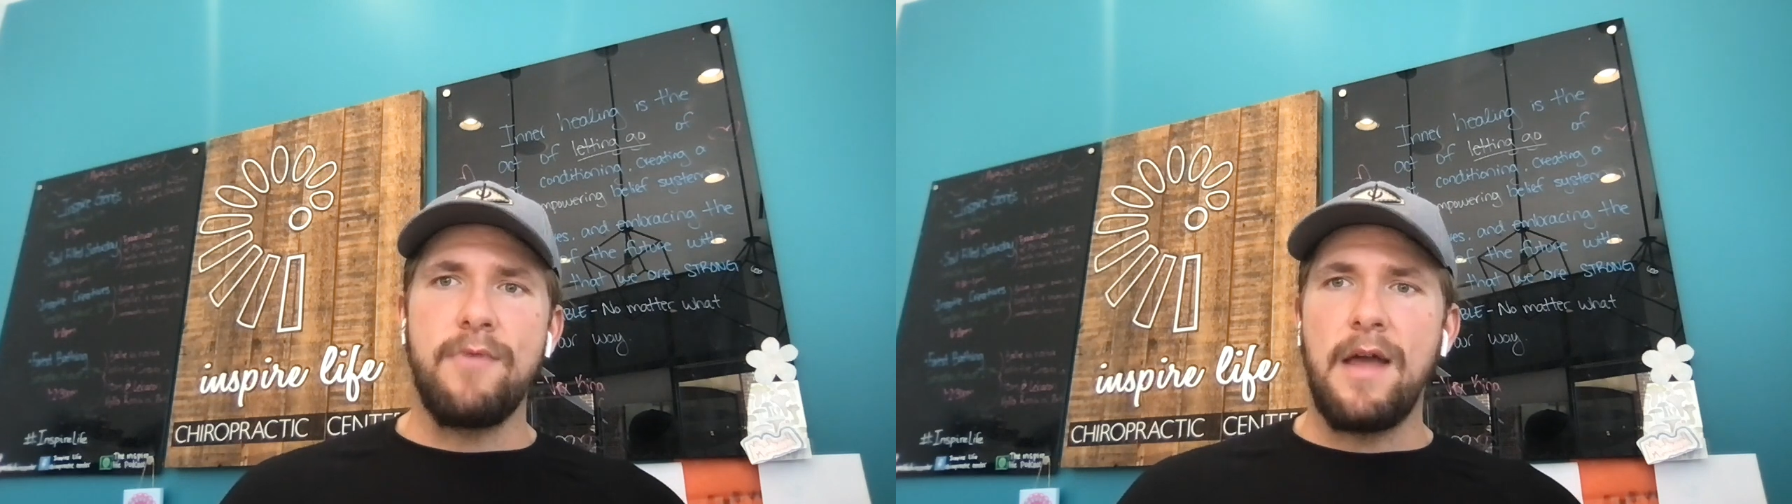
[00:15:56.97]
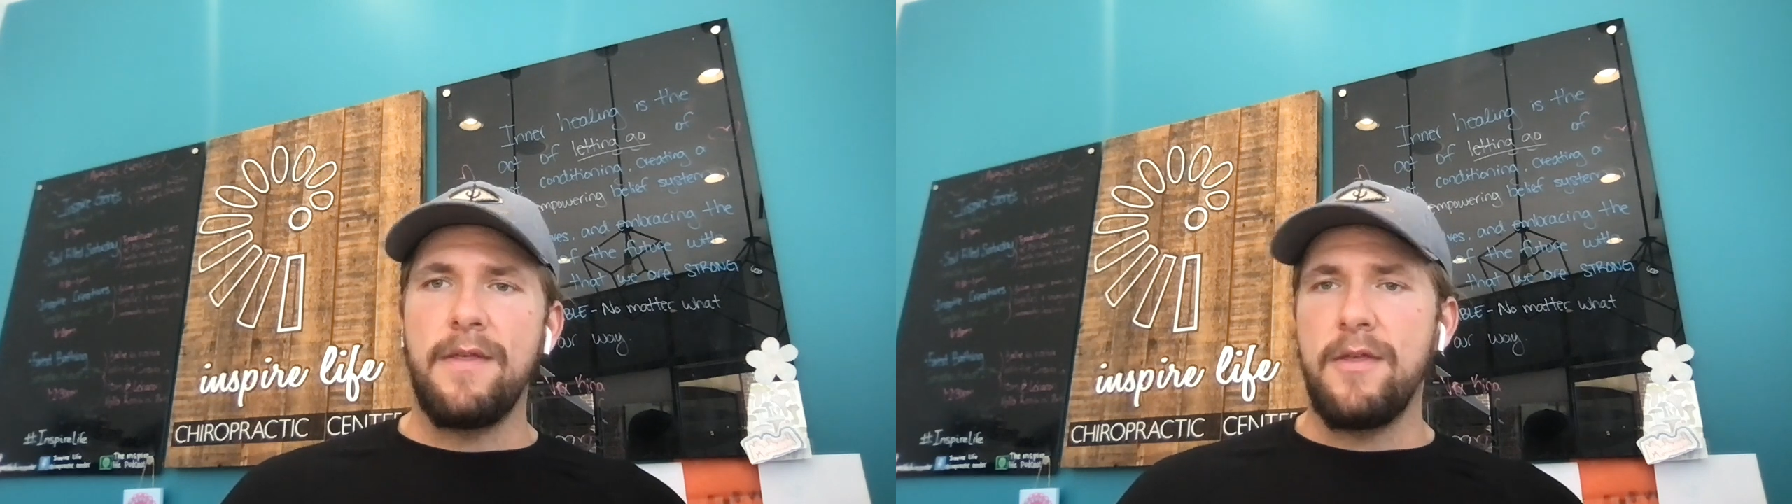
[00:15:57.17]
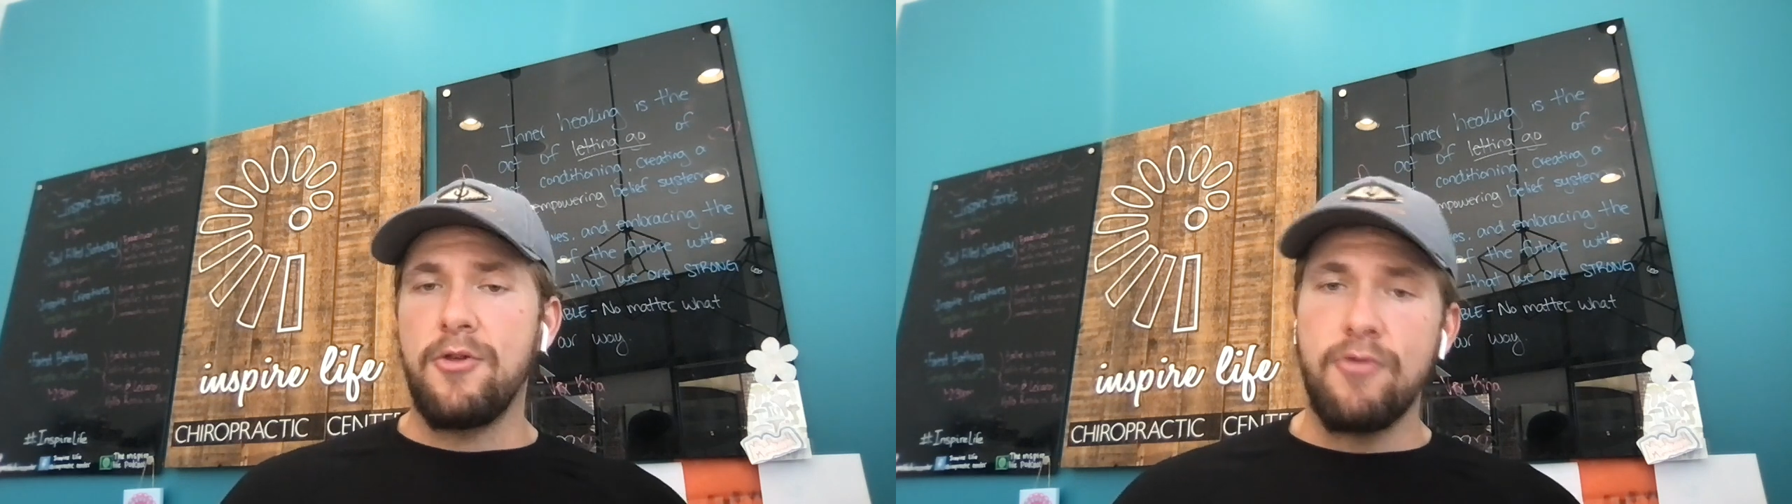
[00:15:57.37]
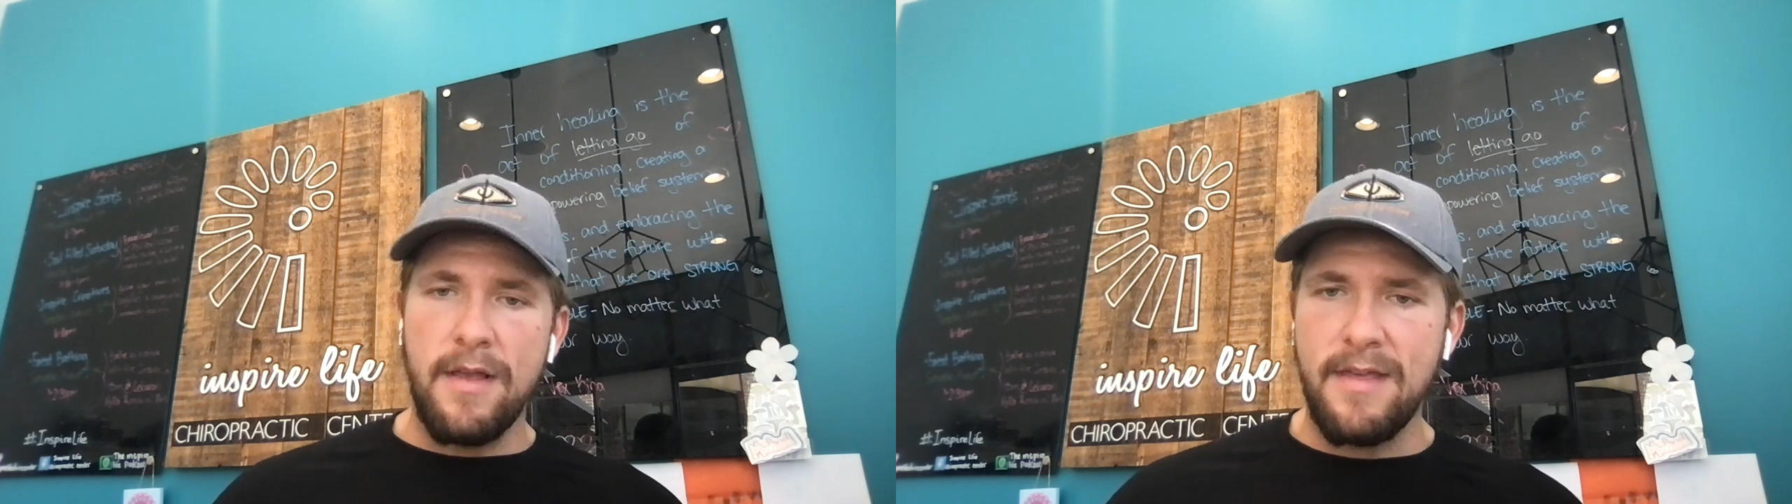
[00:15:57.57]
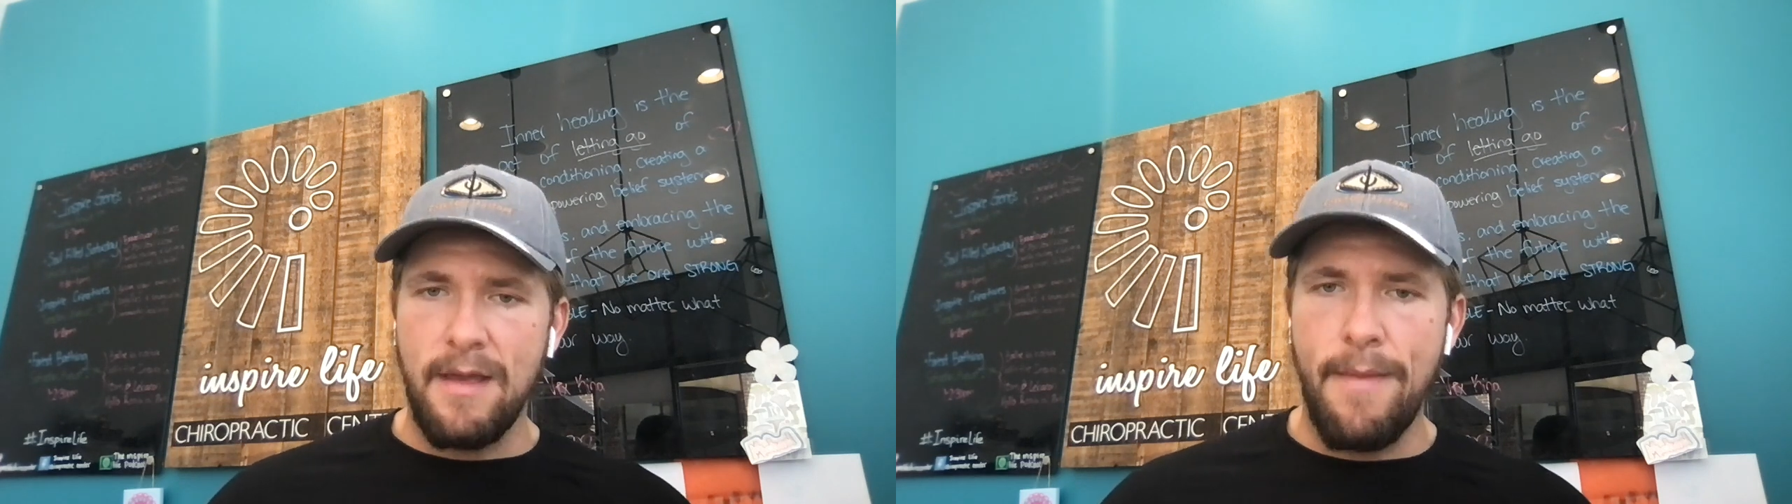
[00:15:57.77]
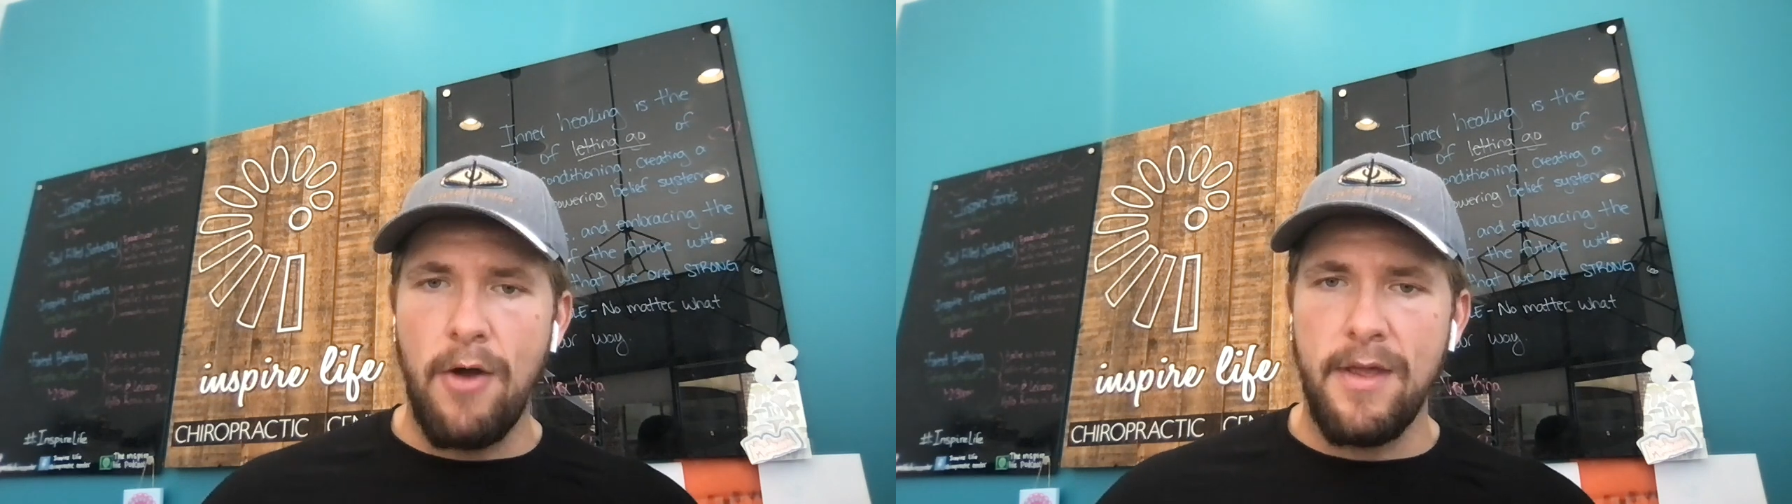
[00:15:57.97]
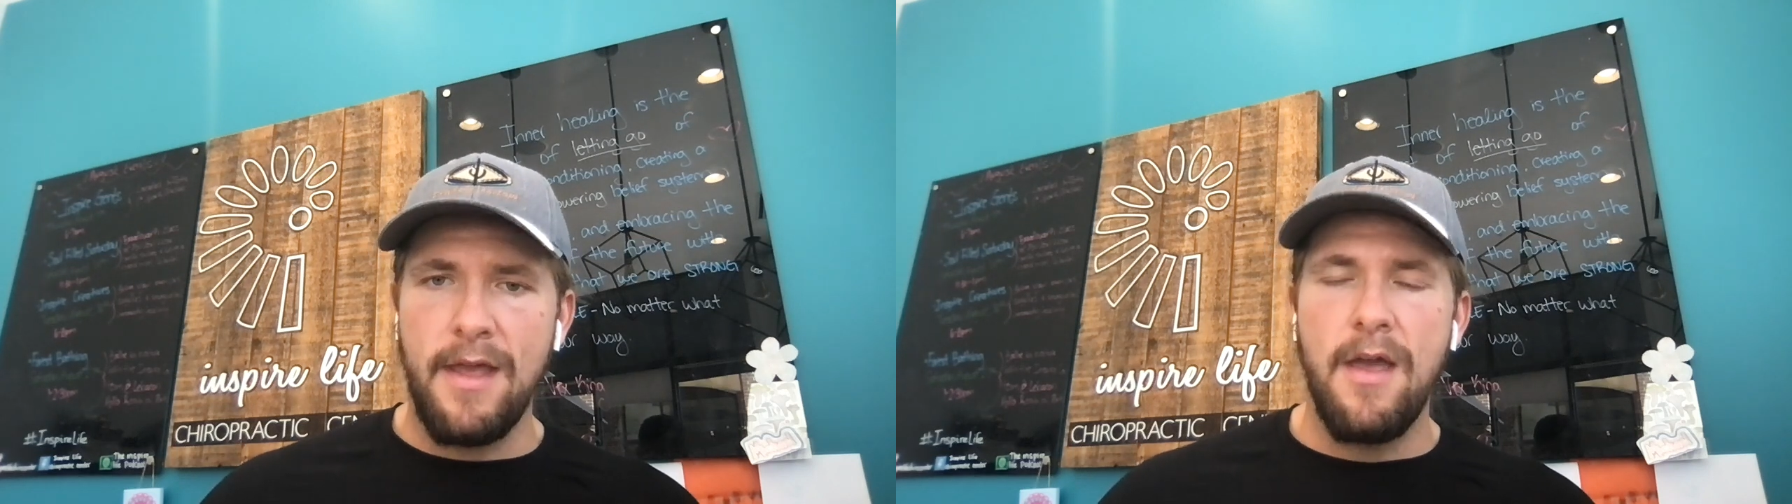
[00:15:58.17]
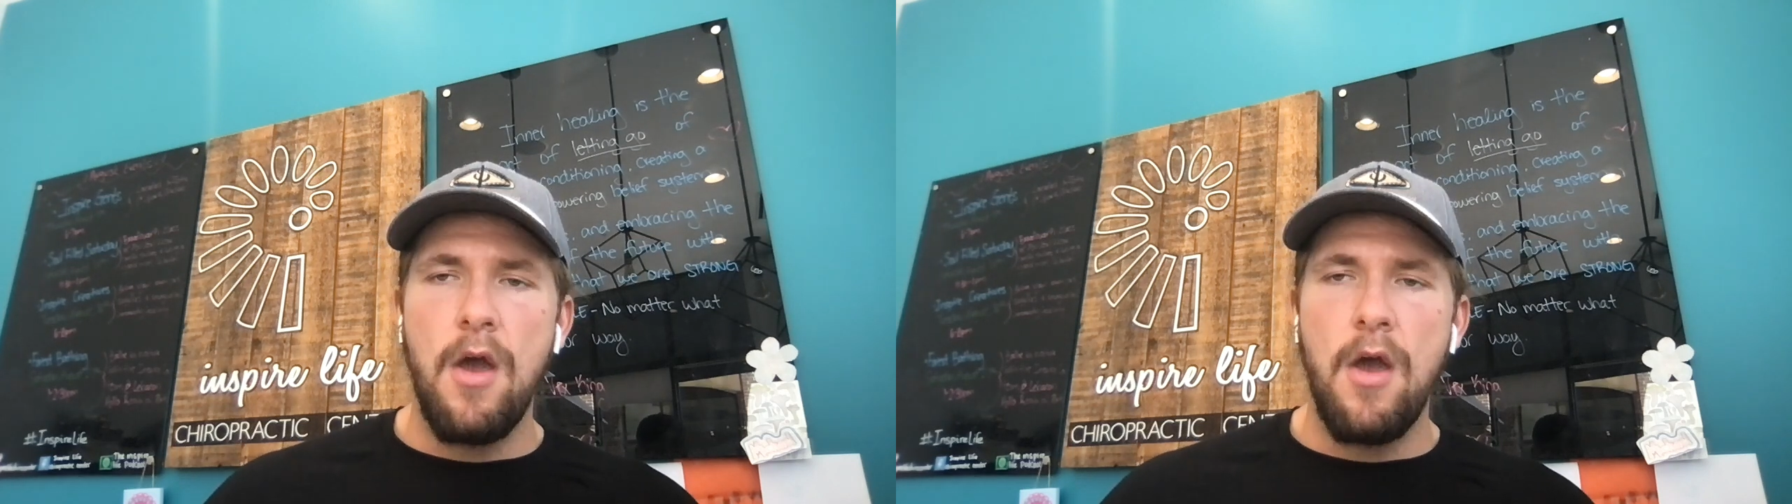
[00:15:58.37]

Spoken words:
rather than stressing about it